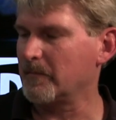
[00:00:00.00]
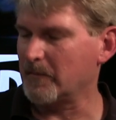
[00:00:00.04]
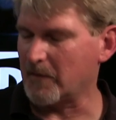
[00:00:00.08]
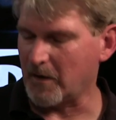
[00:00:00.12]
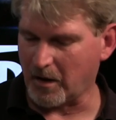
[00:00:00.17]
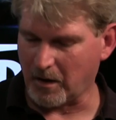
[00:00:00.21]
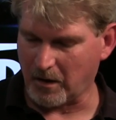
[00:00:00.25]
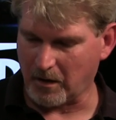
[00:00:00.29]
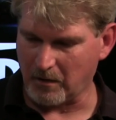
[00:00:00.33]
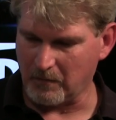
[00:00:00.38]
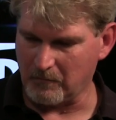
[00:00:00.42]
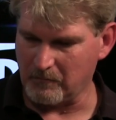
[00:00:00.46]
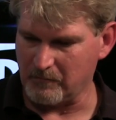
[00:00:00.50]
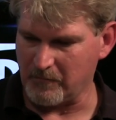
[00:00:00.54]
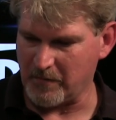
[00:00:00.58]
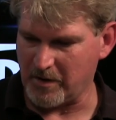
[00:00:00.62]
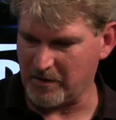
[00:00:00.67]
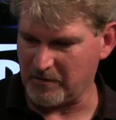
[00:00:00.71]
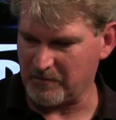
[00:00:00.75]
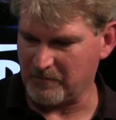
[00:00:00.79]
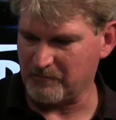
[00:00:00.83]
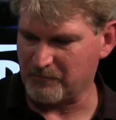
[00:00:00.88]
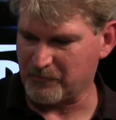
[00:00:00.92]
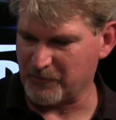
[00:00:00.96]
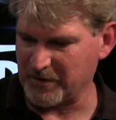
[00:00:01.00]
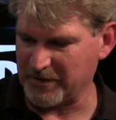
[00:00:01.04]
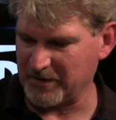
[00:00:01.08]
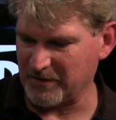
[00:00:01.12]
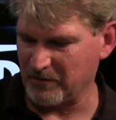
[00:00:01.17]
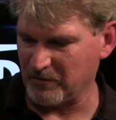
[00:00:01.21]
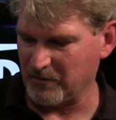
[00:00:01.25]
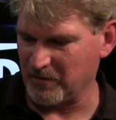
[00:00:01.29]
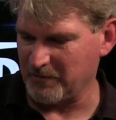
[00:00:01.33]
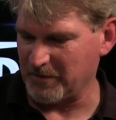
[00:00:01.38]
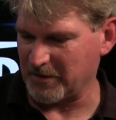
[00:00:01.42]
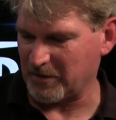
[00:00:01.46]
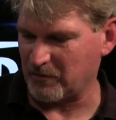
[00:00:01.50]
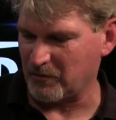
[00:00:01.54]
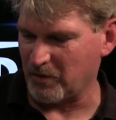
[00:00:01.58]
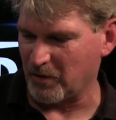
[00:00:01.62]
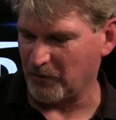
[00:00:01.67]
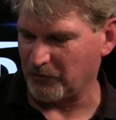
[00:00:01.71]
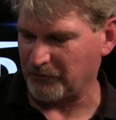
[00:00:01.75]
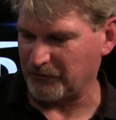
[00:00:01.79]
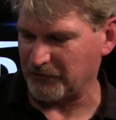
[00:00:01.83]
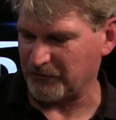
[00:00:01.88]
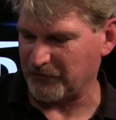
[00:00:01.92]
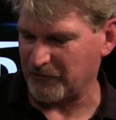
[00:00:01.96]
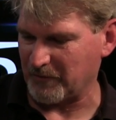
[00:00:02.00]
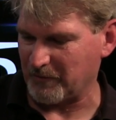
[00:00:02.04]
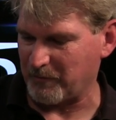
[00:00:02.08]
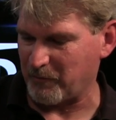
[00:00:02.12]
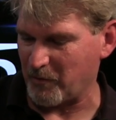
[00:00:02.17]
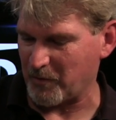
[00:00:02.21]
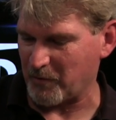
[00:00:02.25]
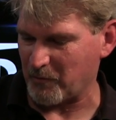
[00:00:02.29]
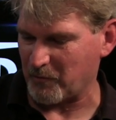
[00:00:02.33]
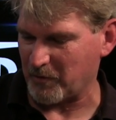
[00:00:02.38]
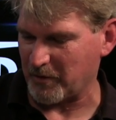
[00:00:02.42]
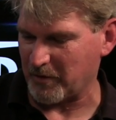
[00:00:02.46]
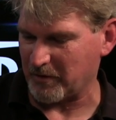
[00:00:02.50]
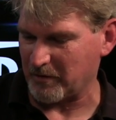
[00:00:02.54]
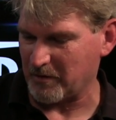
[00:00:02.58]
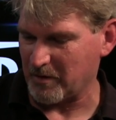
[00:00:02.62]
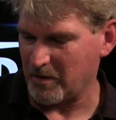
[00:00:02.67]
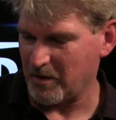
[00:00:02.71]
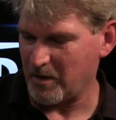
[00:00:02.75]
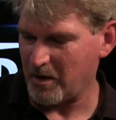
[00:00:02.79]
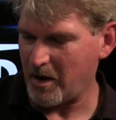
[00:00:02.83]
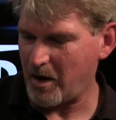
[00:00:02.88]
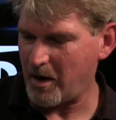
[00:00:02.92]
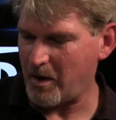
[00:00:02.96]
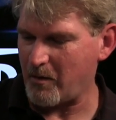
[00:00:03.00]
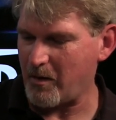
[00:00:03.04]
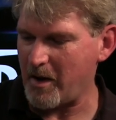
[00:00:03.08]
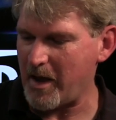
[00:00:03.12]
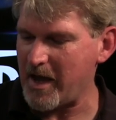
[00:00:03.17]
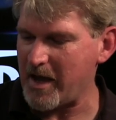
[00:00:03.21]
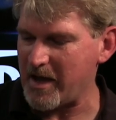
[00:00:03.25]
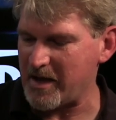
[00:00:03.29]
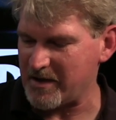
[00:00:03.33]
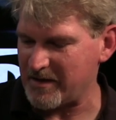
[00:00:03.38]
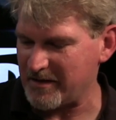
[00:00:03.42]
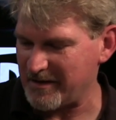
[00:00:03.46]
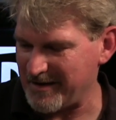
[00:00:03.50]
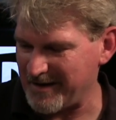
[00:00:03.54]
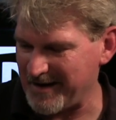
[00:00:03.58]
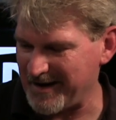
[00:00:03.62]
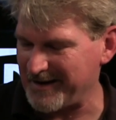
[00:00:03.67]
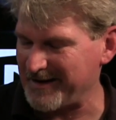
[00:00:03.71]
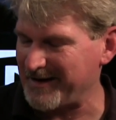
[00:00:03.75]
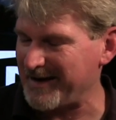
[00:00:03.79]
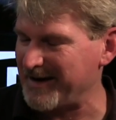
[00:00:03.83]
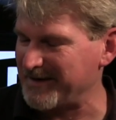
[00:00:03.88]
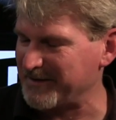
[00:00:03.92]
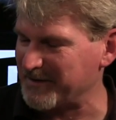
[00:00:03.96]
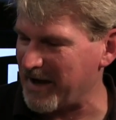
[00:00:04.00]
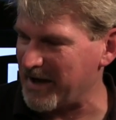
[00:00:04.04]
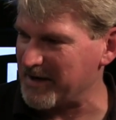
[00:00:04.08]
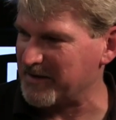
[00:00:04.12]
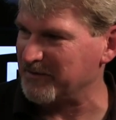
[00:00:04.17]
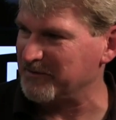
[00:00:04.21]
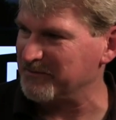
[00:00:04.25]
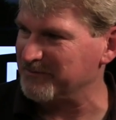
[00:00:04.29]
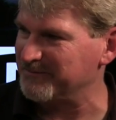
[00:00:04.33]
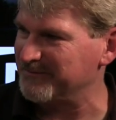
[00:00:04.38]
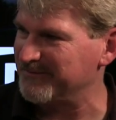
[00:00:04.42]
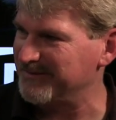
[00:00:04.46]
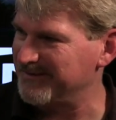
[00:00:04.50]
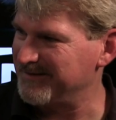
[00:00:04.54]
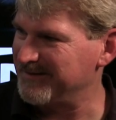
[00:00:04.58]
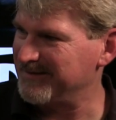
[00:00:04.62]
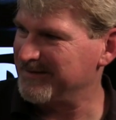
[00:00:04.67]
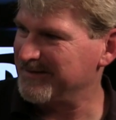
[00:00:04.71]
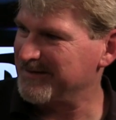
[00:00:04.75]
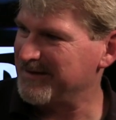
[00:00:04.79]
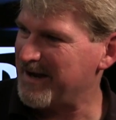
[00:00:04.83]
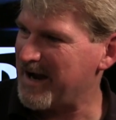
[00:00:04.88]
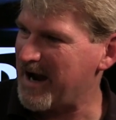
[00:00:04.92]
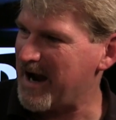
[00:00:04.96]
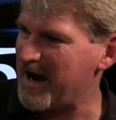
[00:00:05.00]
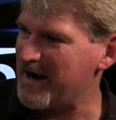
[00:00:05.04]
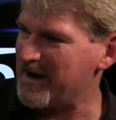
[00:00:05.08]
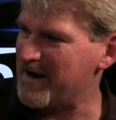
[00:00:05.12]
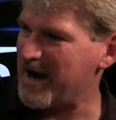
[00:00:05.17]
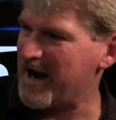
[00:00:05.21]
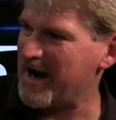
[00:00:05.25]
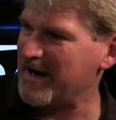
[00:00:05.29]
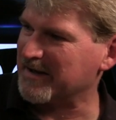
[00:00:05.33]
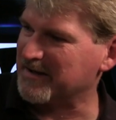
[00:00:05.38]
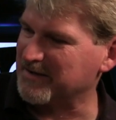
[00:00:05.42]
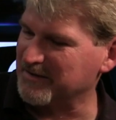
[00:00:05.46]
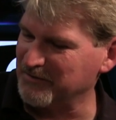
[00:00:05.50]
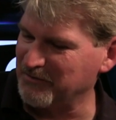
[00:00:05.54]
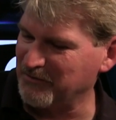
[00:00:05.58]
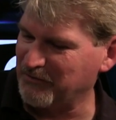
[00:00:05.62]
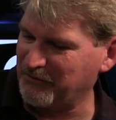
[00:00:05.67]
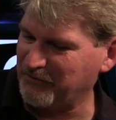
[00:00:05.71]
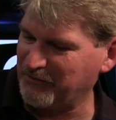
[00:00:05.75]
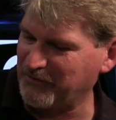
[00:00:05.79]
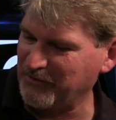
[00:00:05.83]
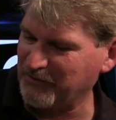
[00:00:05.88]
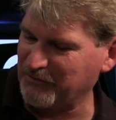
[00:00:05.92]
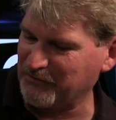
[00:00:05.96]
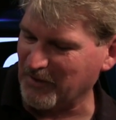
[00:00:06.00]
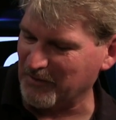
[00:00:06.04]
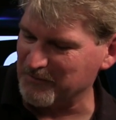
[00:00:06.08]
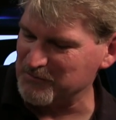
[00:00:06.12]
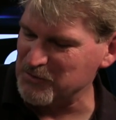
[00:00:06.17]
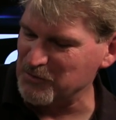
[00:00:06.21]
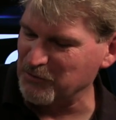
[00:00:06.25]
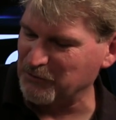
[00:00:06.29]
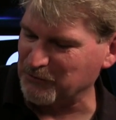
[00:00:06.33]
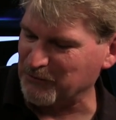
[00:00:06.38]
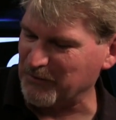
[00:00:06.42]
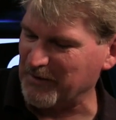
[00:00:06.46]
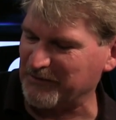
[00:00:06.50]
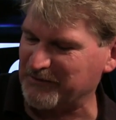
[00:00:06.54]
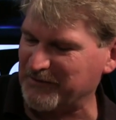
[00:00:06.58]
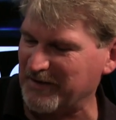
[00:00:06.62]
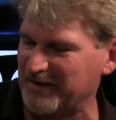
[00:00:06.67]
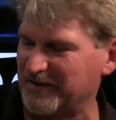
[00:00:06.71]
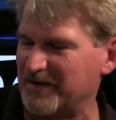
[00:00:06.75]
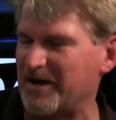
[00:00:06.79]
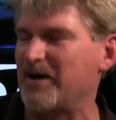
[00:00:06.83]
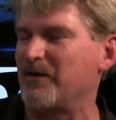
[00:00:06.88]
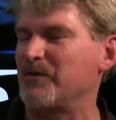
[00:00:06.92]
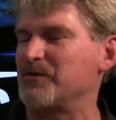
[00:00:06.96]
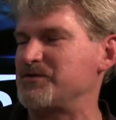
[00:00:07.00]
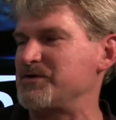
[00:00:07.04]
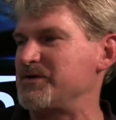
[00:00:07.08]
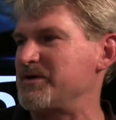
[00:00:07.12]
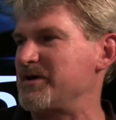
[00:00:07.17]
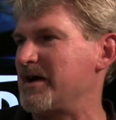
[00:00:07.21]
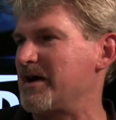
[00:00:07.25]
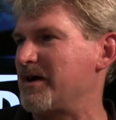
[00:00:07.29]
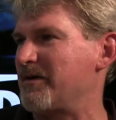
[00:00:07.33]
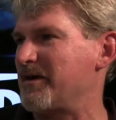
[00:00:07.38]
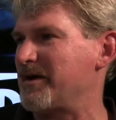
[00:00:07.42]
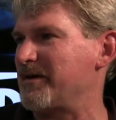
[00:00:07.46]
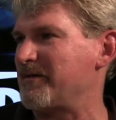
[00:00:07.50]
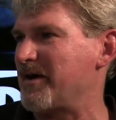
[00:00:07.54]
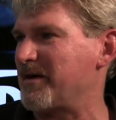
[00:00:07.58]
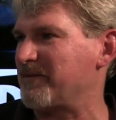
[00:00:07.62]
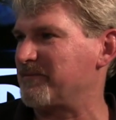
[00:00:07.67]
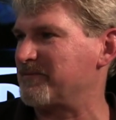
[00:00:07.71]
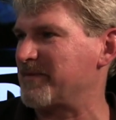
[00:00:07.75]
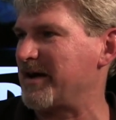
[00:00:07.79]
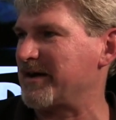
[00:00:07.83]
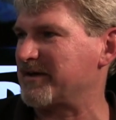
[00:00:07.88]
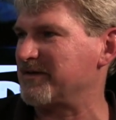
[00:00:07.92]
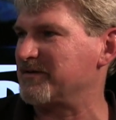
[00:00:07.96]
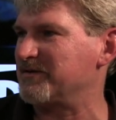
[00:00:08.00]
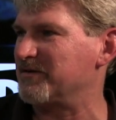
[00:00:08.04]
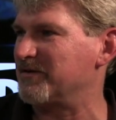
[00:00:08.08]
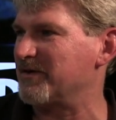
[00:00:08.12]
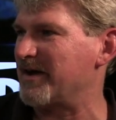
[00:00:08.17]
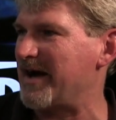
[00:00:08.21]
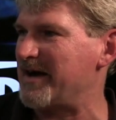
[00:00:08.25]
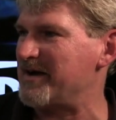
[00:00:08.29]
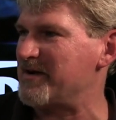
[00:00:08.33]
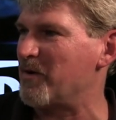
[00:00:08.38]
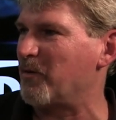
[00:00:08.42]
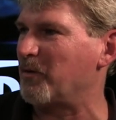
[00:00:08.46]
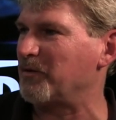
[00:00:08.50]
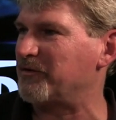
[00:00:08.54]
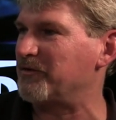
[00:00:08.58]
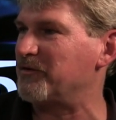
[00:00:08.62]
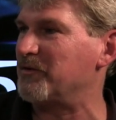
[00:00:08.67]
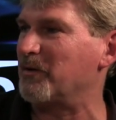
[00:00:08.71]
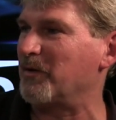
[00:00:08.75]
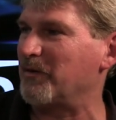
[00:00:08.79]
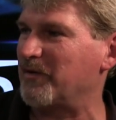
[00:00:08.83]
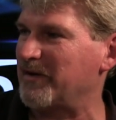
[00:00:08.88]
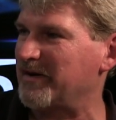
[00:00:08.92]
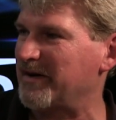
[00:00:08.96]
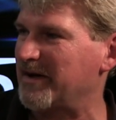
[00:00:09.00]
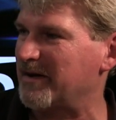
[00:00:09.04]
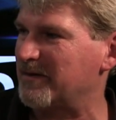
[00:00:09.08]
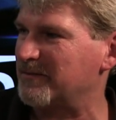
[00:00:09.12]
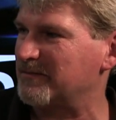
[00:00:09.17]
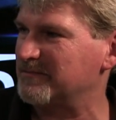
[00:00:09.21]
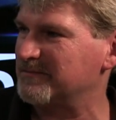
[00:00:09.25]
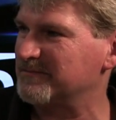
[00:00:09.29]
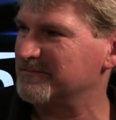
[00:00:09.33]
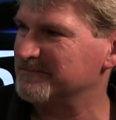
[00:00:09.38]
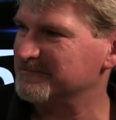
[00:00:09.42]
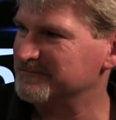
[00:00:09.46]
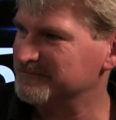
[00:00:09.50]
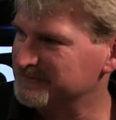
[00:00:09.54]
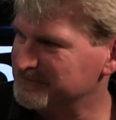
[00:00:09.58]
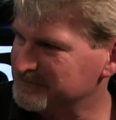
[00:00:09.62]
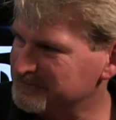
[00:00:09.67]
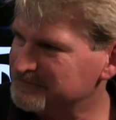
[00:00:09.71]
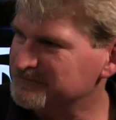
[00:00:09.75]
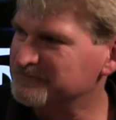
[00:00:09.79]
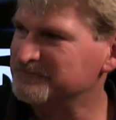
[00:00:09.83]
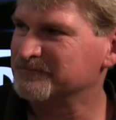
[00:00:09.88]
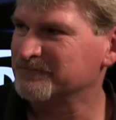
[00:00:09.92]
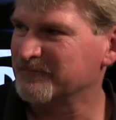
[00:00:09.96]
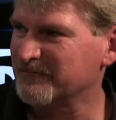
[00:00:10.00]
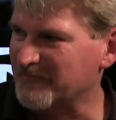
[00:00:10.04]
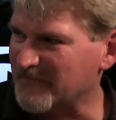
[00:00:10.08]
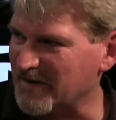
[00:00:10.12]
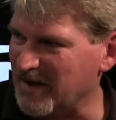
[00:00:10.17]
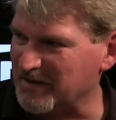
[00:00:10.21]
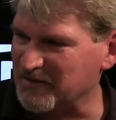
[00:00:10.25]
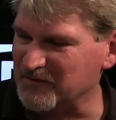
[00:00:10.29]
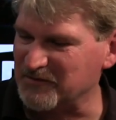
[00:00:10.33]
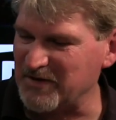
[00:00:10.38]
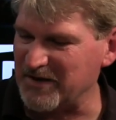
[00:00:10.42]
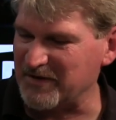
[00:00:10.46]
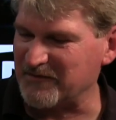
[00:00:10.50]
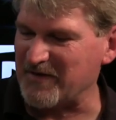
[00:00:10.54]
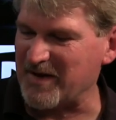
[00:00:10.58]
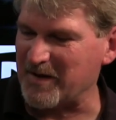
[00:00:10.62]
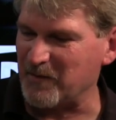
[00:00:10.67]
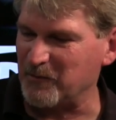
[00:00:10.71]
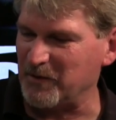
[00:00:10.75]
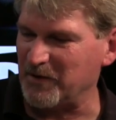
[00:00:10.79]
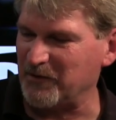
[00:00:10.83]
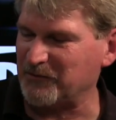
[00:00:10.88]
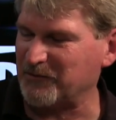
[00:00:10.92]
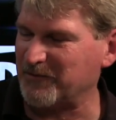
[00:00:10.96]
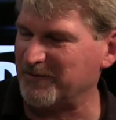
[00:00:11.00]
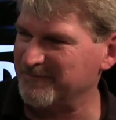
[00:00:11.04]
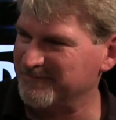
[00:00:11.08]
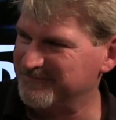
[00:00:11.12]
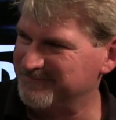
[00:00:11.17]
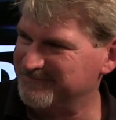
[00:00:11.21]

um, and bring it a little bit closer to the point where oh hey I, I, I can I can see some use for that technology now I, I, I, can I know what to do with it now. Hmm. I can take that risk.